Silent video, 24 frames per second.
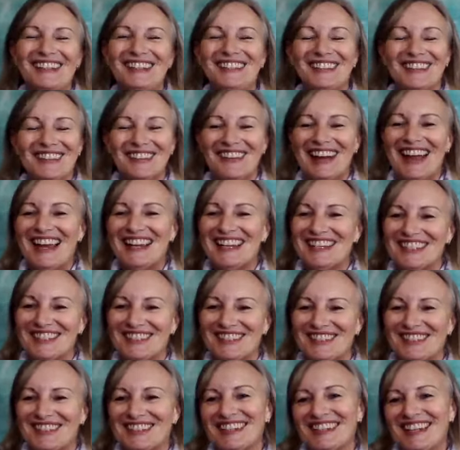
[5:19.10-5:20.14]
nor
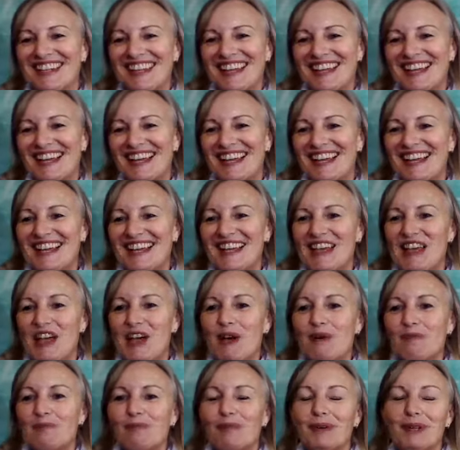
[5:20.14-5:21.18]
grandchildren.
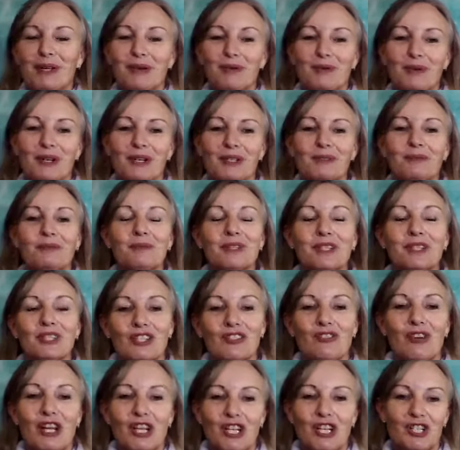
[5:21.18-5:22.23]
but it was, we'll
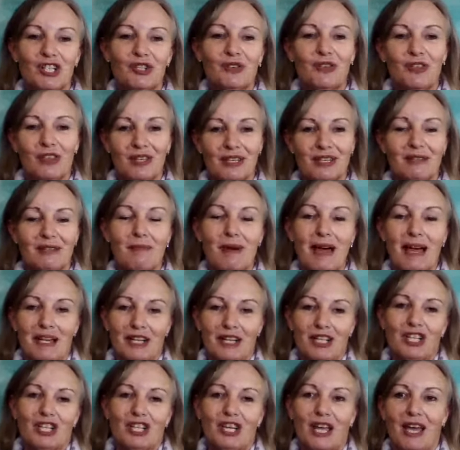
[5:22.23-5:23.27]
stretch you this
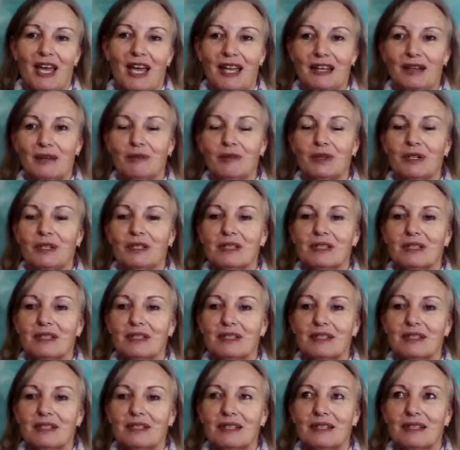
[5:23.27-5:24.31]
much. And it
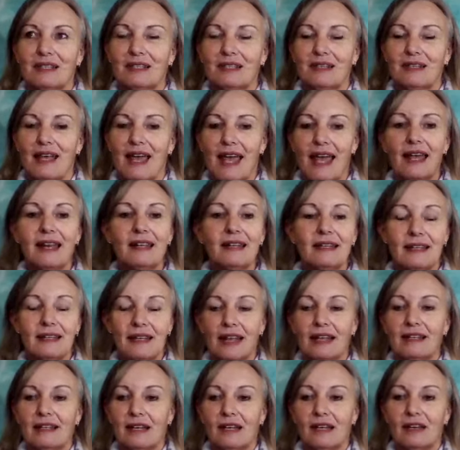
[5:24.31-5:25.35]
was, and
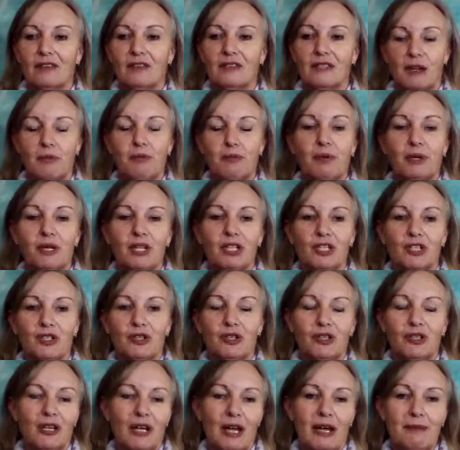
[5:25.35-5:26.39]
that thing of stepping into a
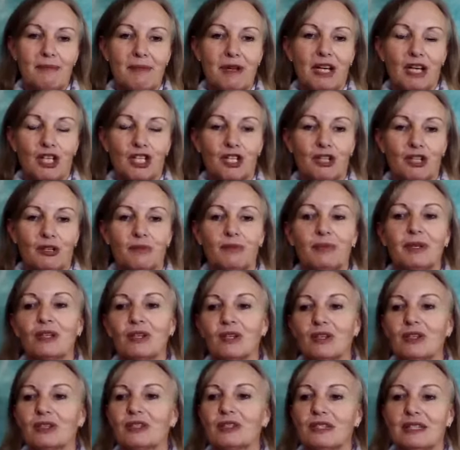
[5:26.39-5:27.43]
new dimension
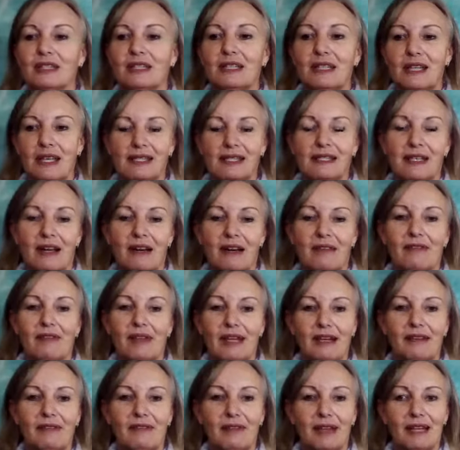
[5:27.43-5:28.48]
because, yes, I
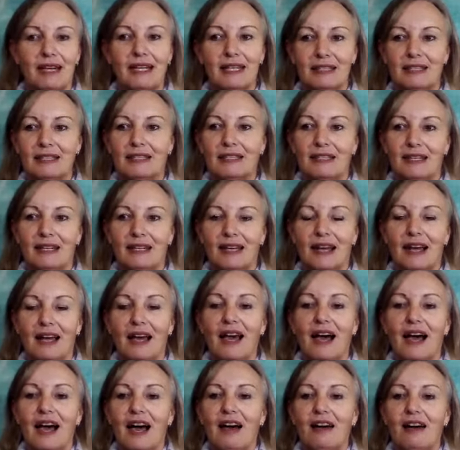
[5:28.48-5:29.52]
really, really did.
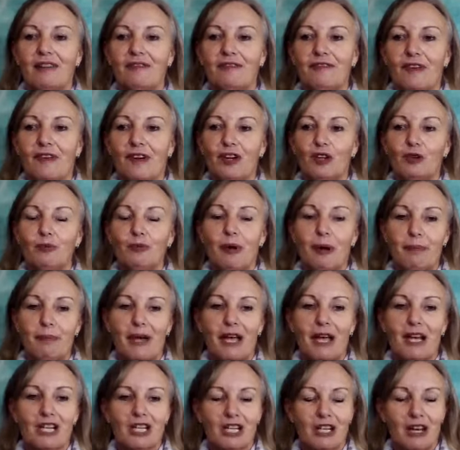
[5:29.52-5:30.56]
I followed my
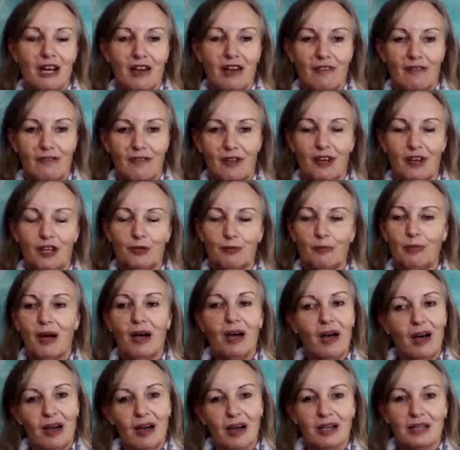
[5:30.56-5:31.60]
passion, I followed my
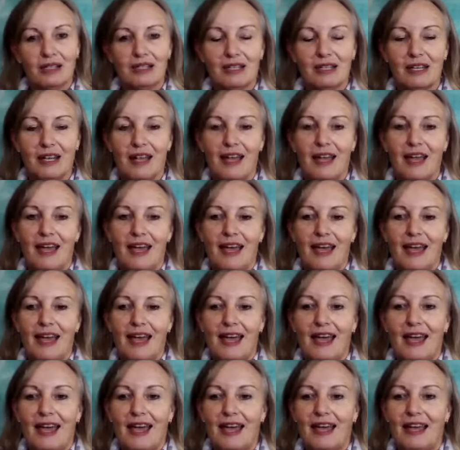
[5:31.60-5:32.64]
heart.
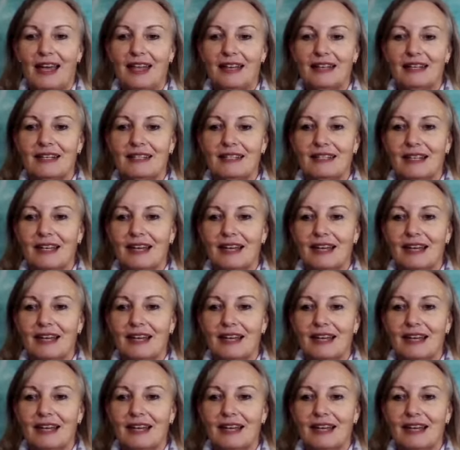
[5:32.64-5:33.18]
And